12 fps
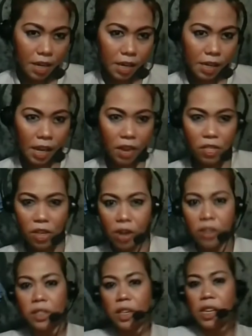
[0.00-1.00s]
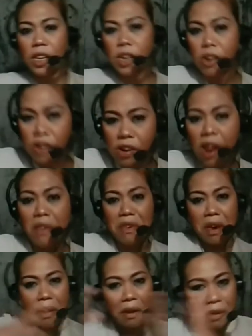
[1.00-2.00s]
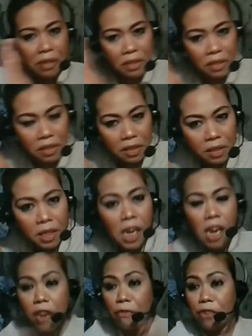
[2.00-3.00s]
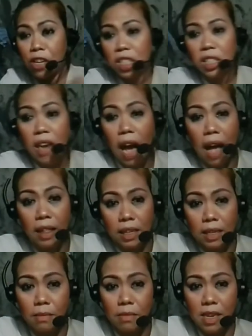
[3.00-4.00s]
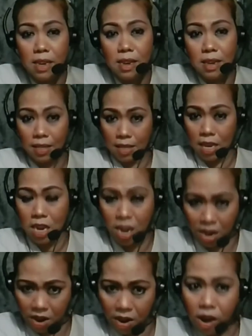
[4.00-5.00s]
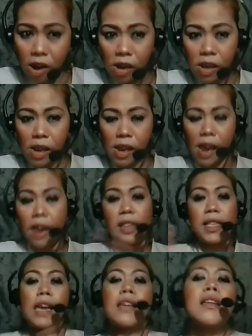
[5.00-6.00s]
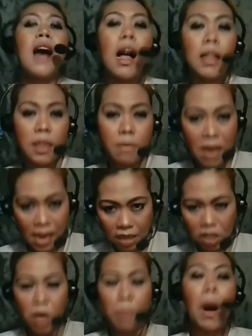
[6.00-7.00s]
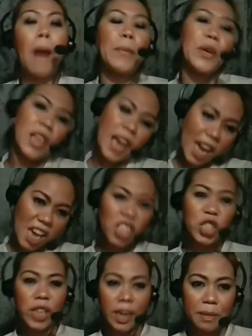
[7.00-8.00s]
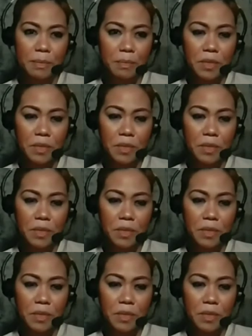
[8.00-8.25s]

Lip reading: Okay, there's a year, in the first column is the year, and the second column is the population.